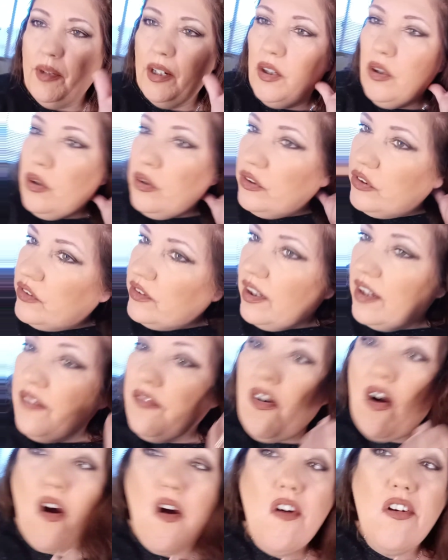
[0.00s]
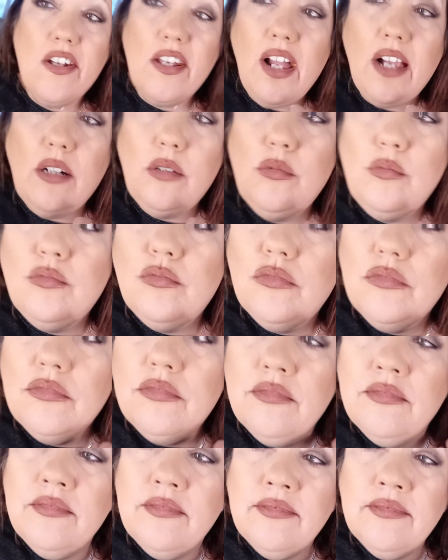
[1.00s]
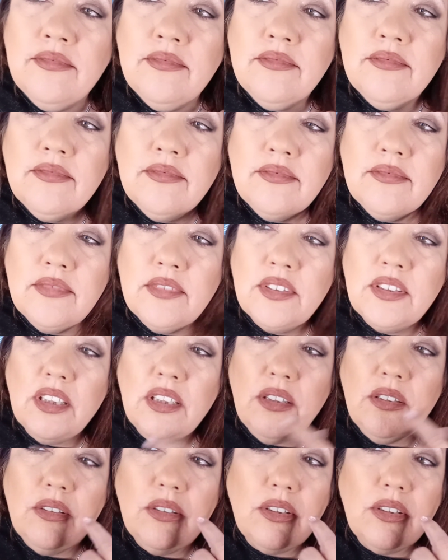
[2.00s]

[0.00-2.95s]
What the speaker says: whole stuff. Okay. So